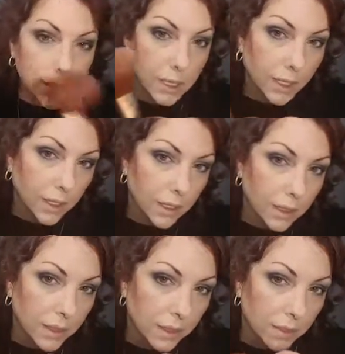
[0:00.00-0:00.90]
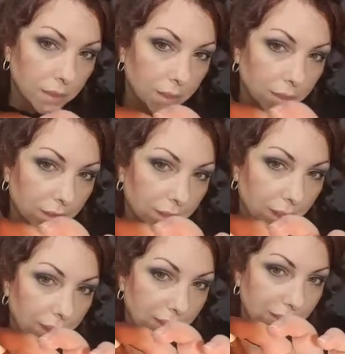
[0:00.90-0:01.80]
Take the very
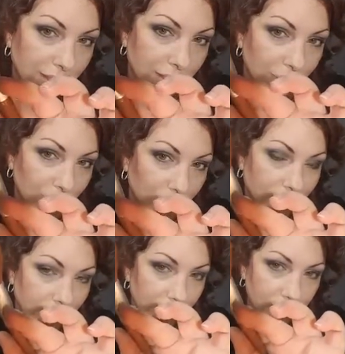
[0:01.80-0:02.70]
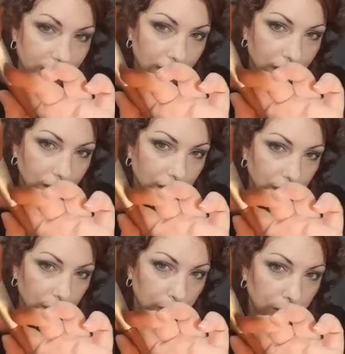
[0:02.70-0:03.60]
concentrated, see, look at that, look at that.